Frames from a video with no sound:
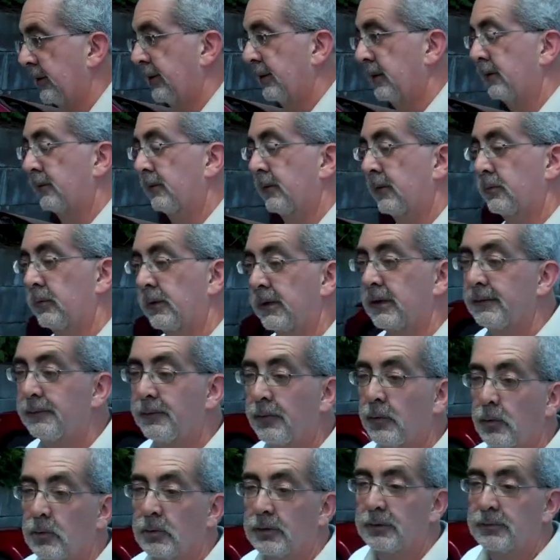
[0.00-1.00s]
are 3
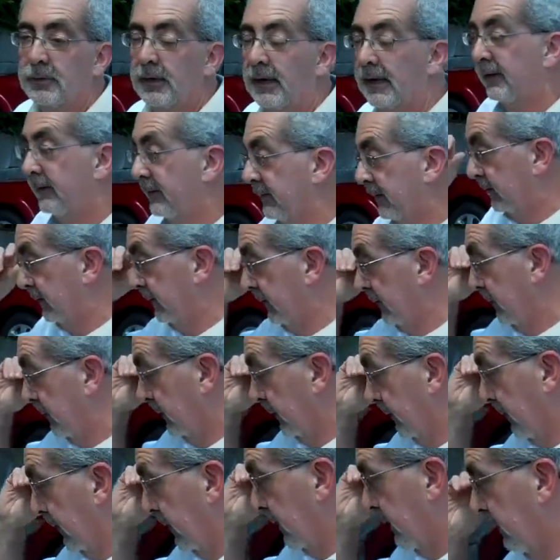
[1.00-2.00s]
four-wheel drive systems
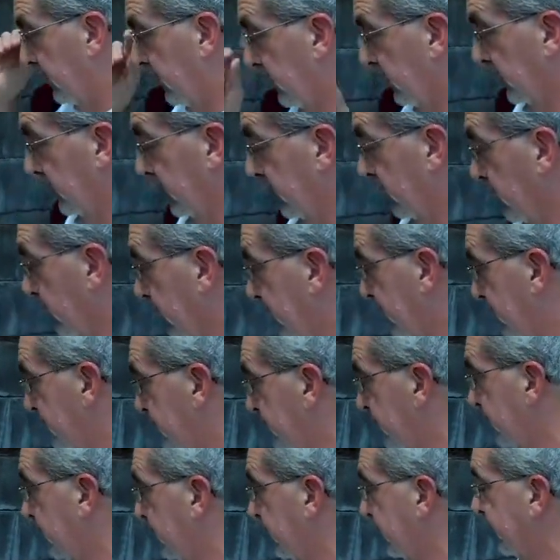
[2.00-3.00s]
available in the Grand
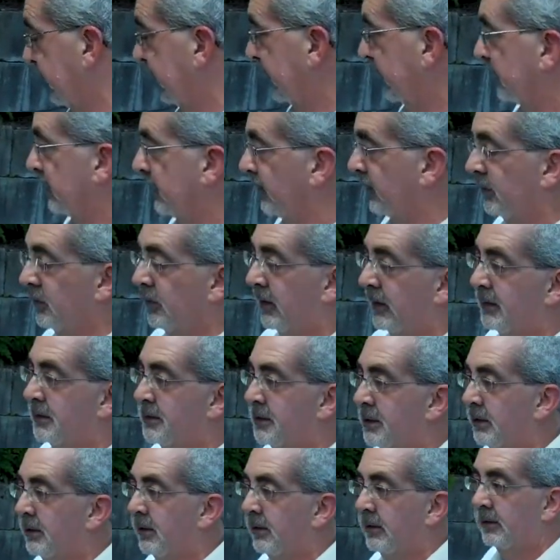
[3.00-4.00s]
Cherokee. This Grand
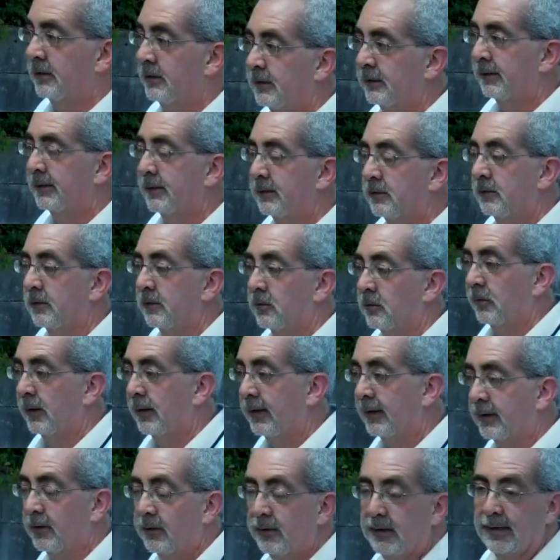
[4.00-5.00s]
Cherokee
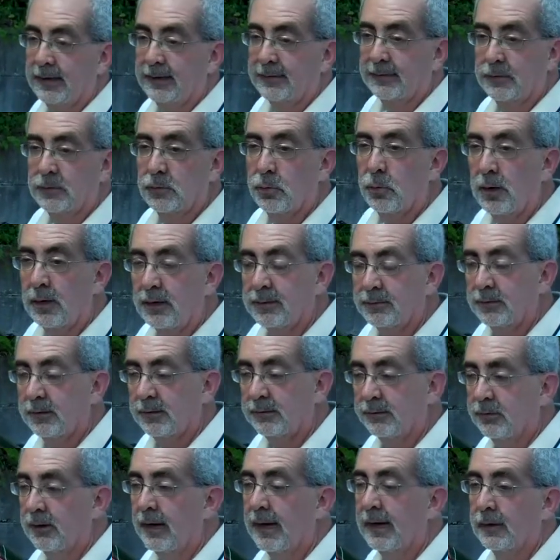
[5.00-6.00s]
Laredo has
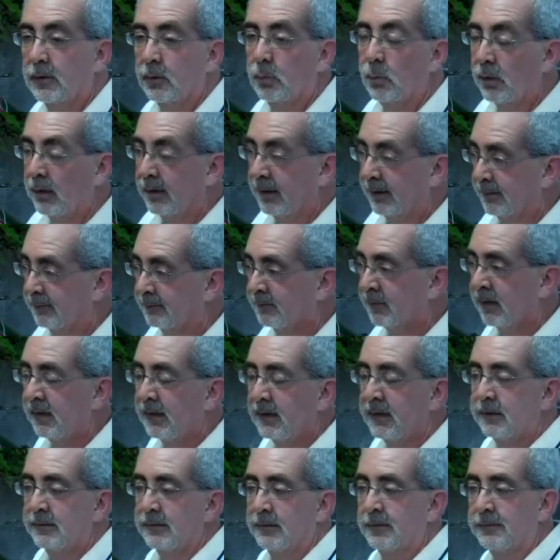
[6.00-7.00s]
Quadra-Track 1.
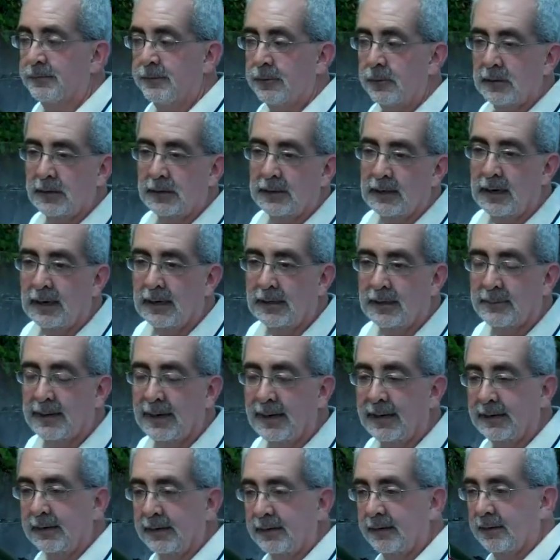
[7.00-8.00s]
It's a fully
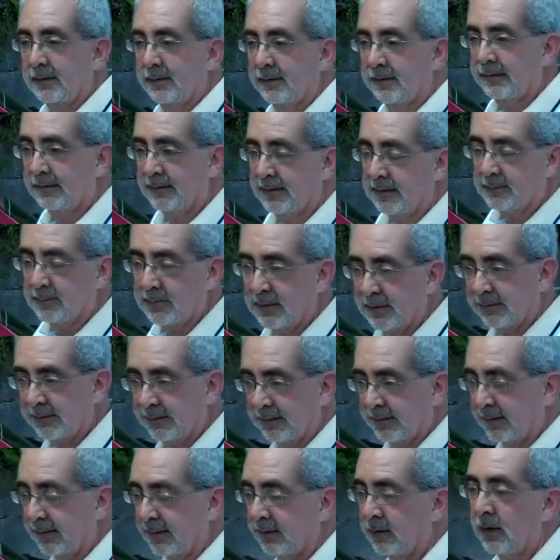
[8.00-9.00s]
automatic, seamless
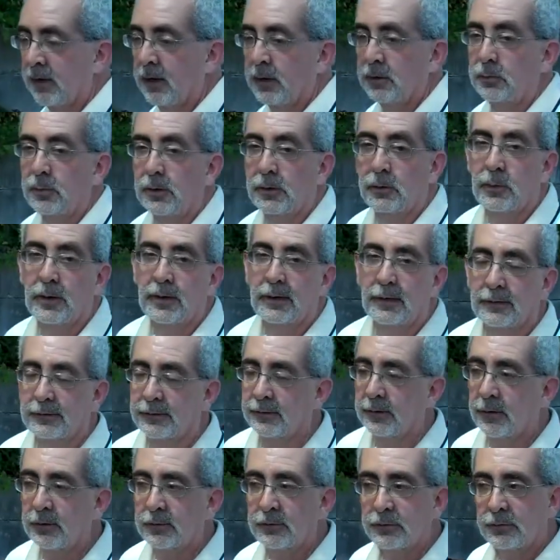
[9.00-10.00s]
thing,
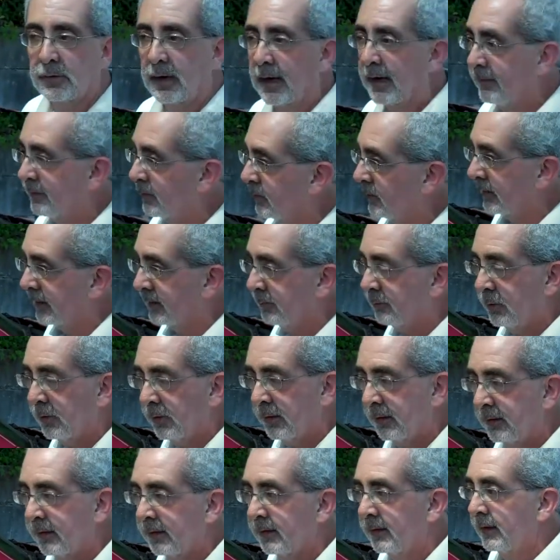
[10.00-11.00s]
requires no driver
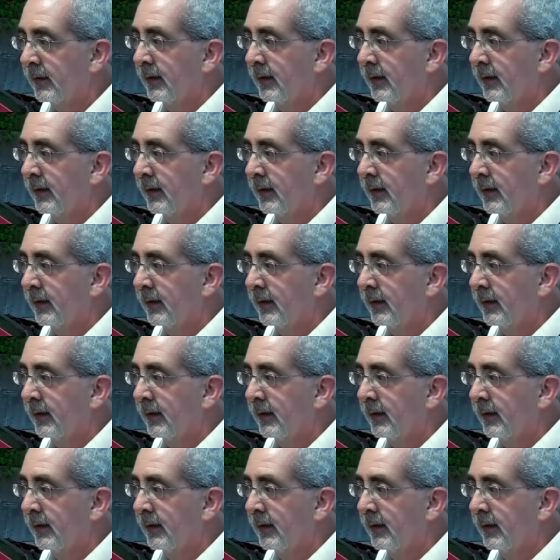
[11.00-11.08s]
input.